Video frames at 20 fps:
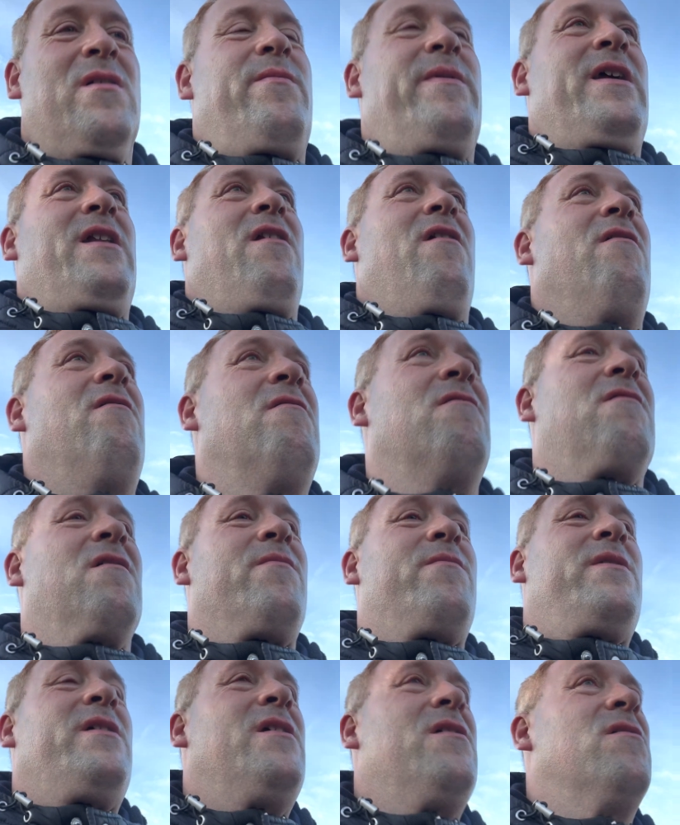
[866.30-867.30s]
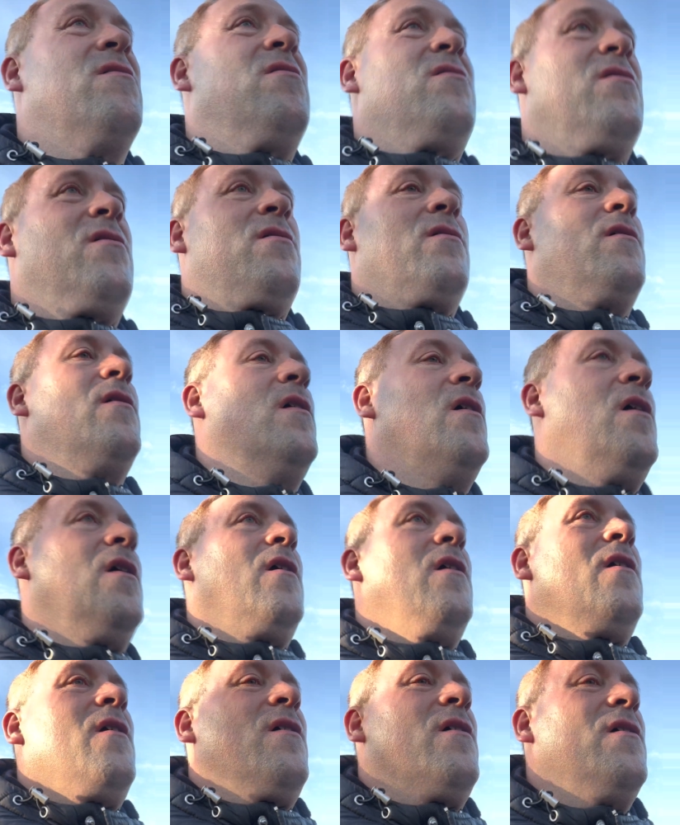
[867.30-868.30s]
a bit long. I mean,
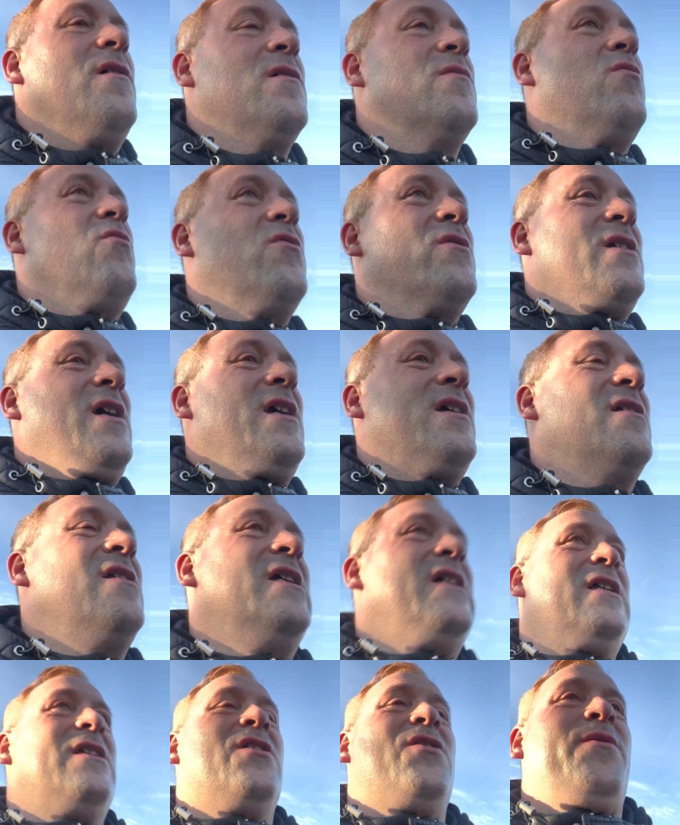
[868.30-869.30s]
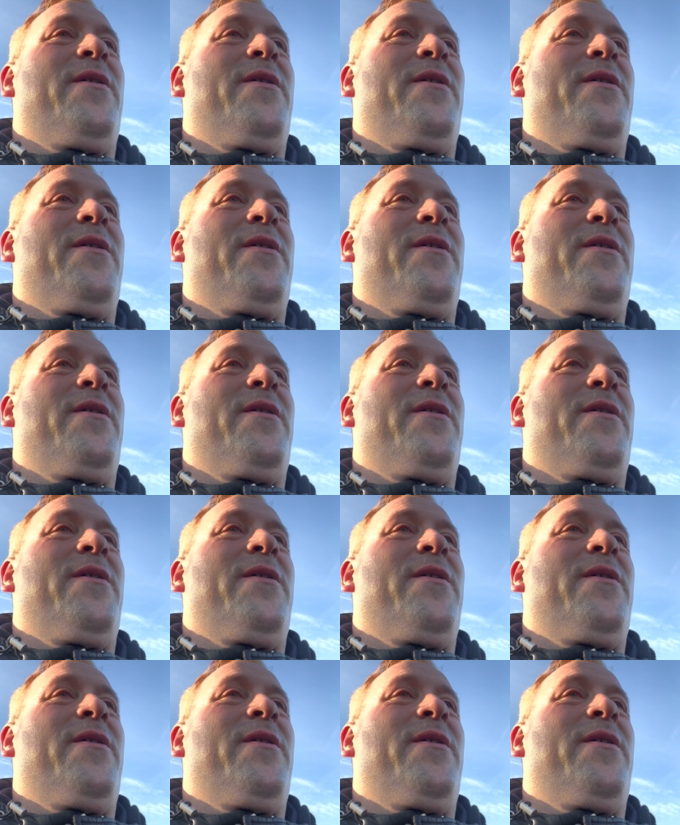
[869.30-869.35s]
this walk takes nearly 2